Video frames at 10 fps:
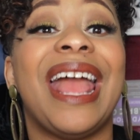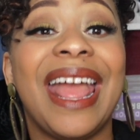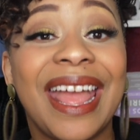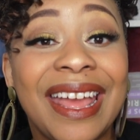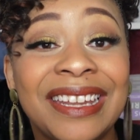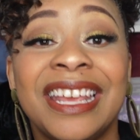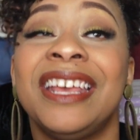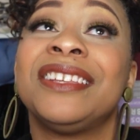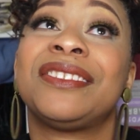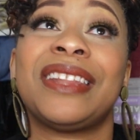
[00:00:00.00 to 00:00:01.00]
and
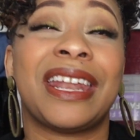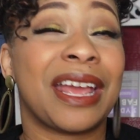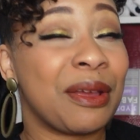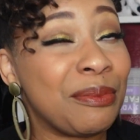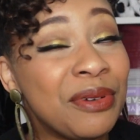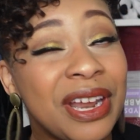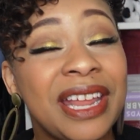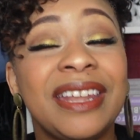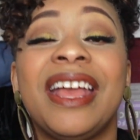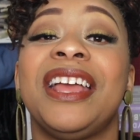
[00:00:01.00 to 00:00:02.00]
so that I could
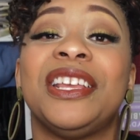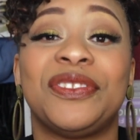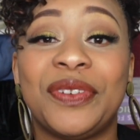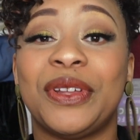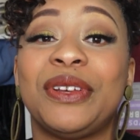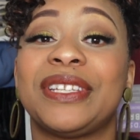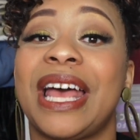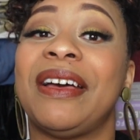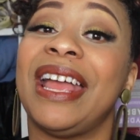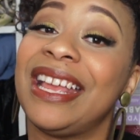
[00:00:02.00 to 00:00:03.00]
print his photos out,